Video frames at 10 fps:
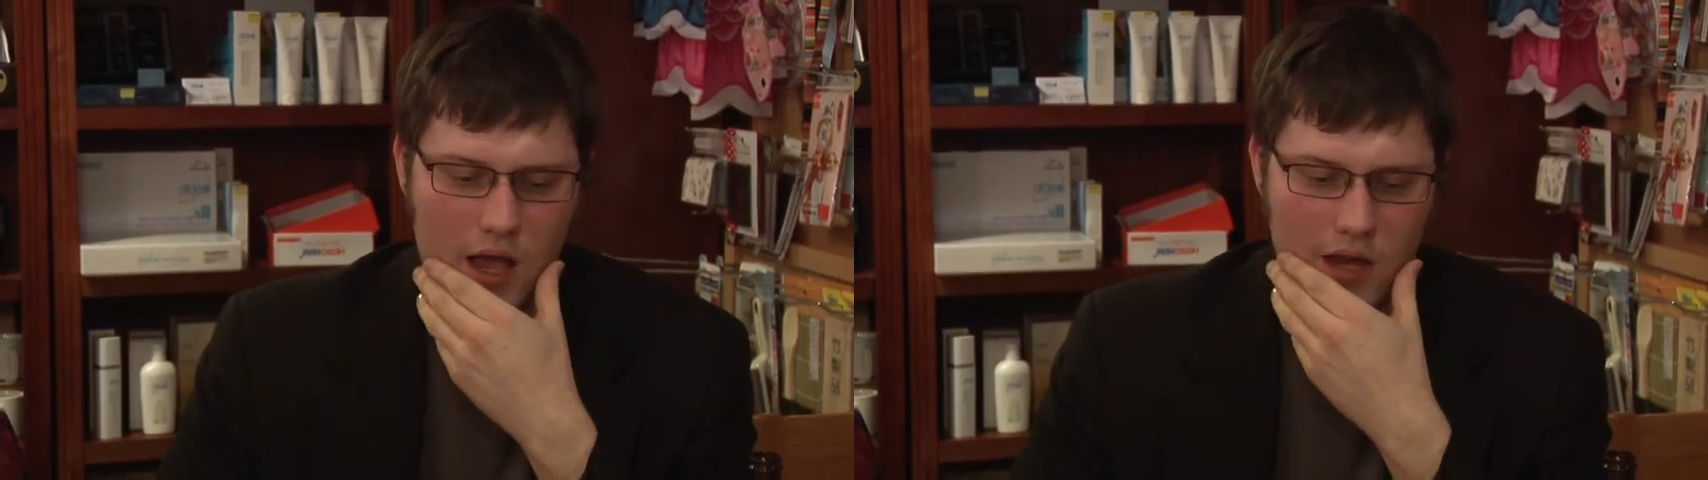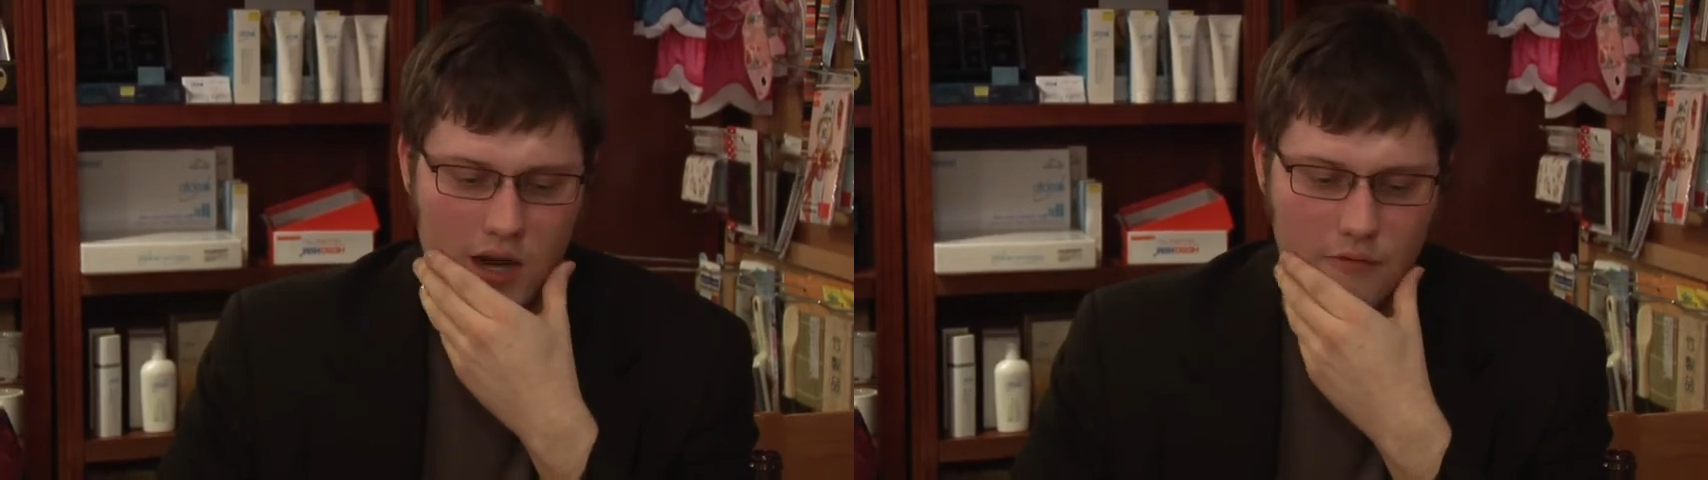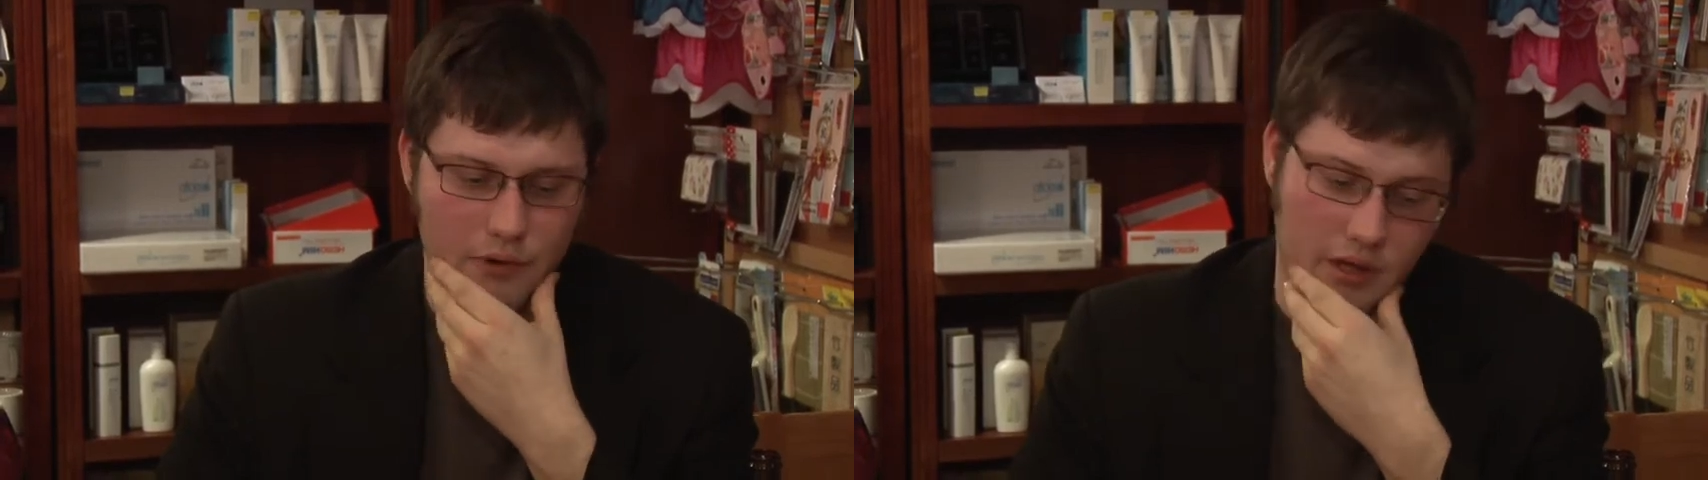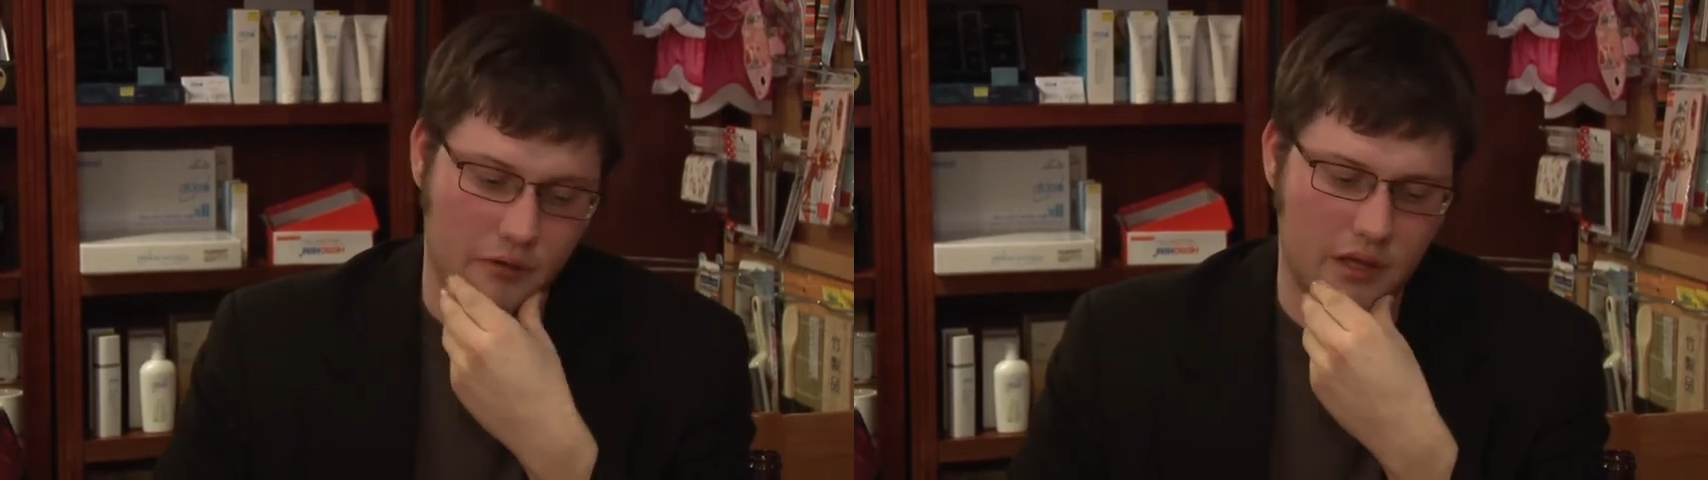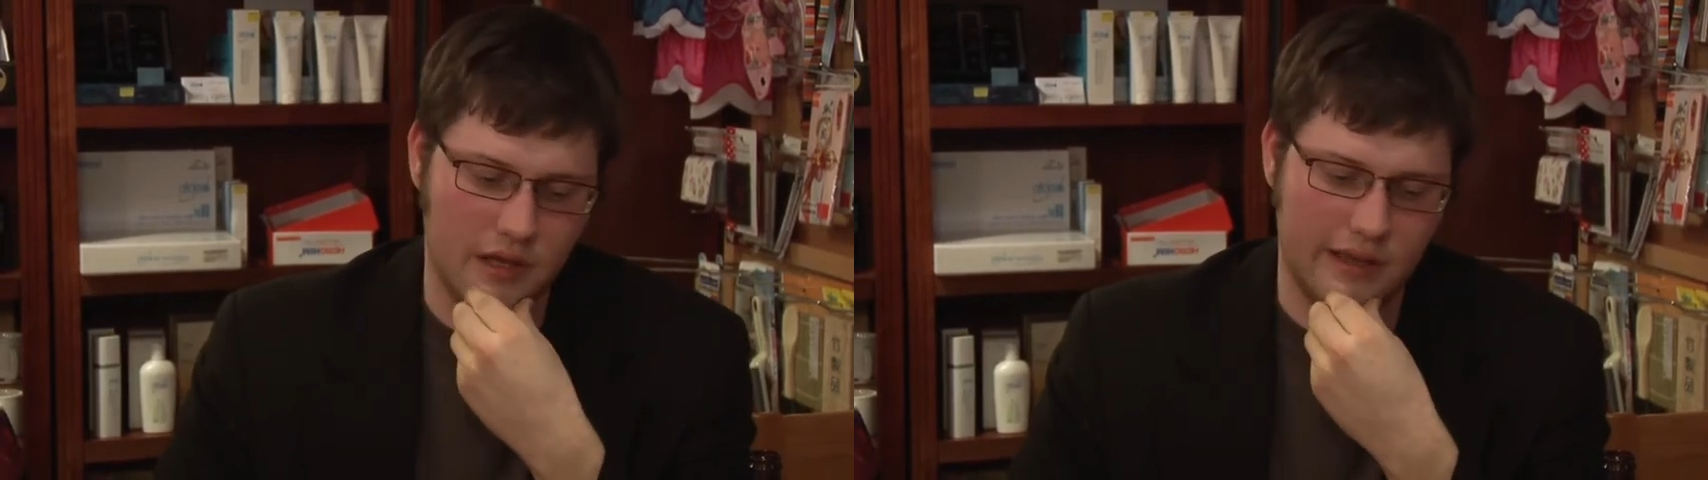and I really,
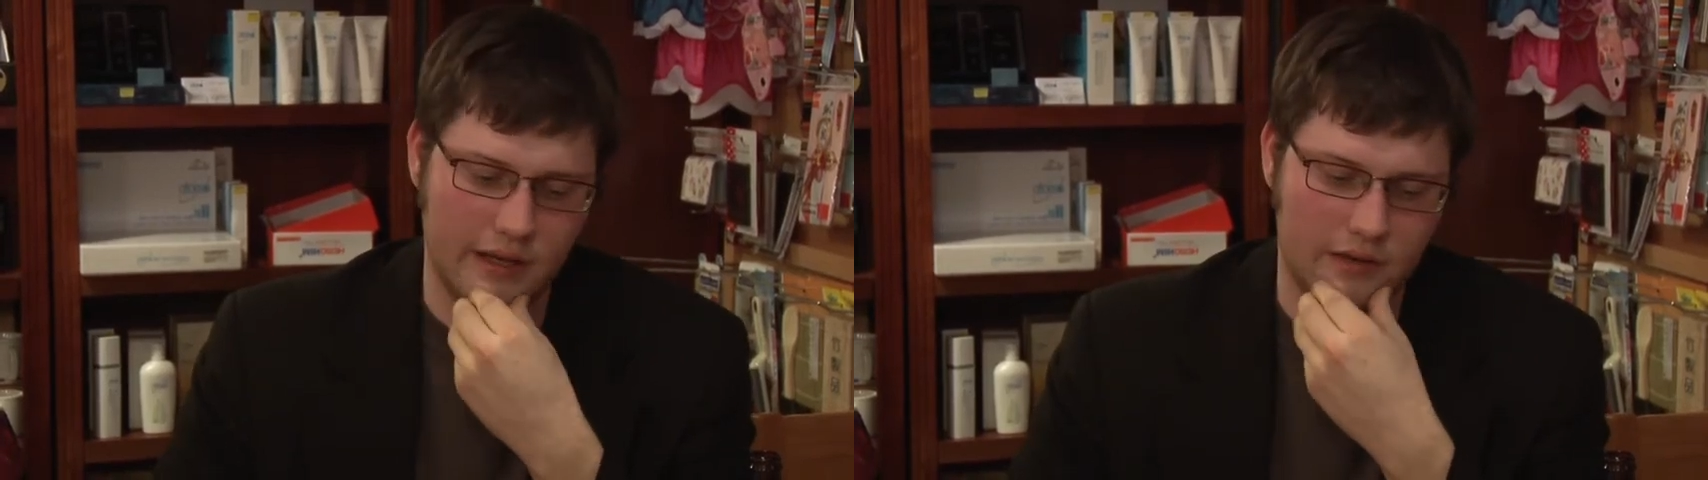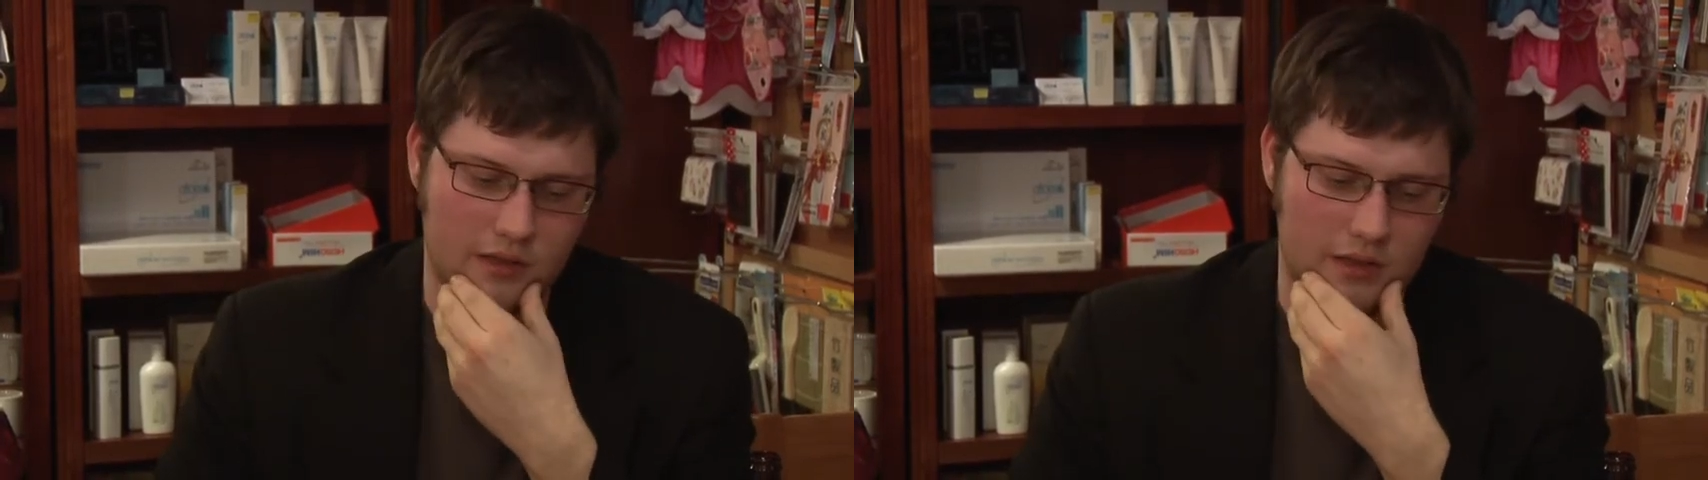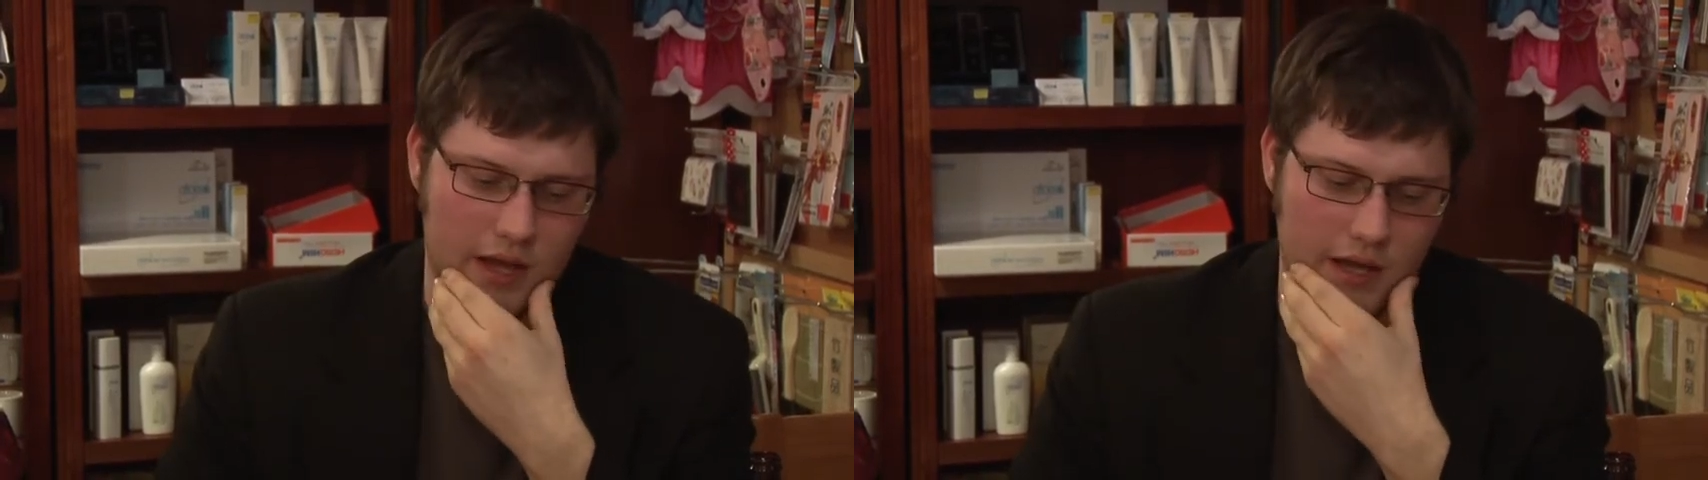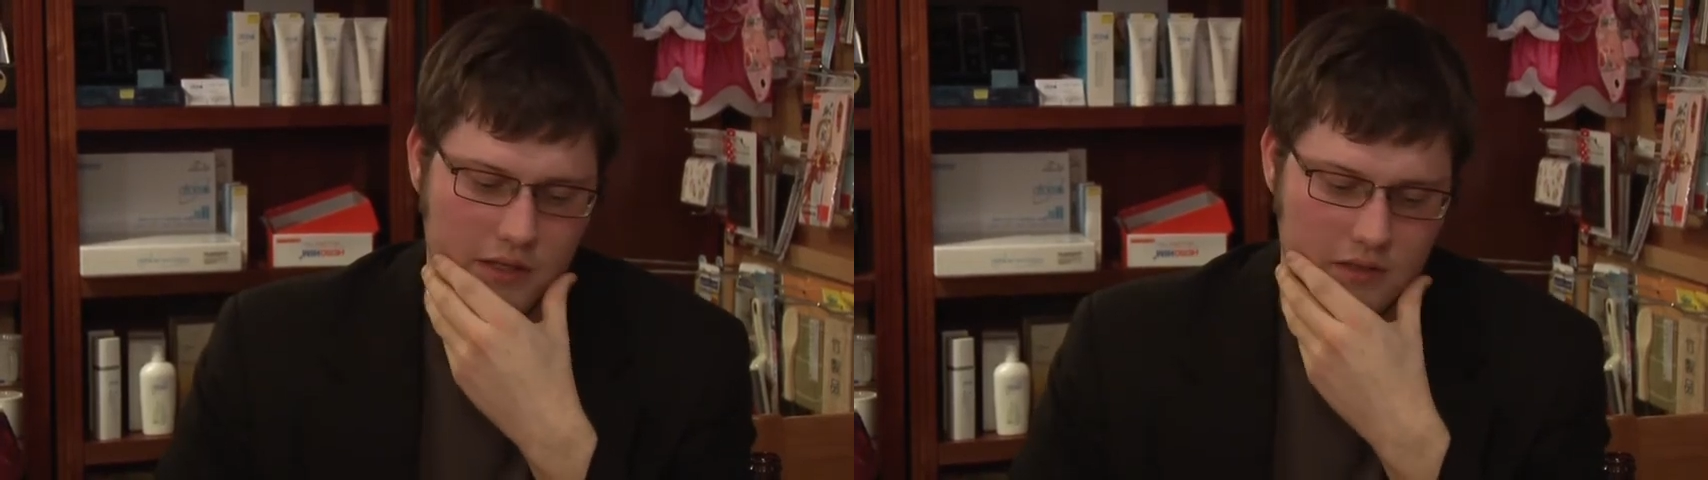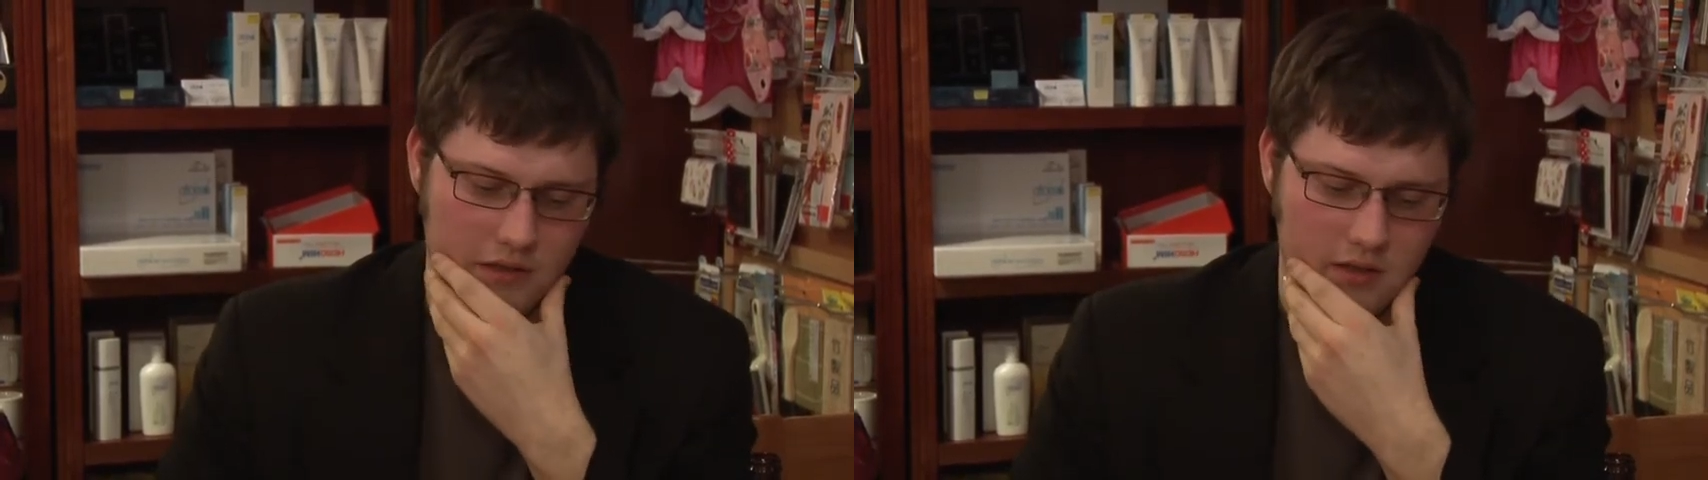really think
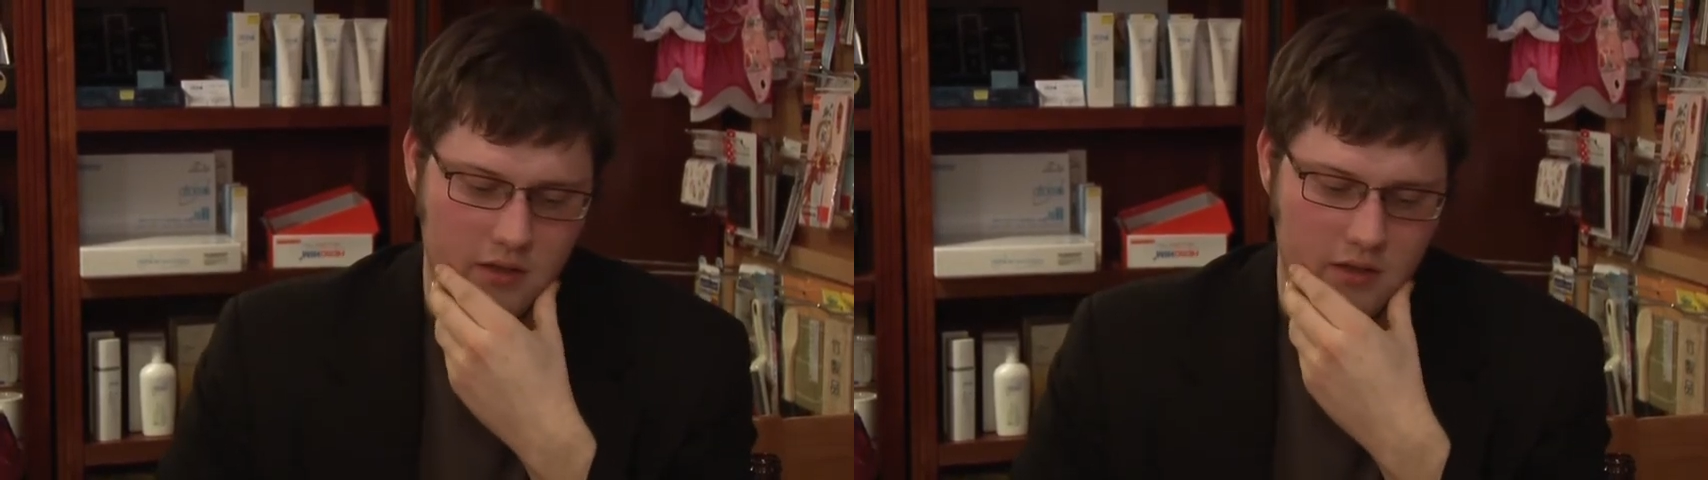that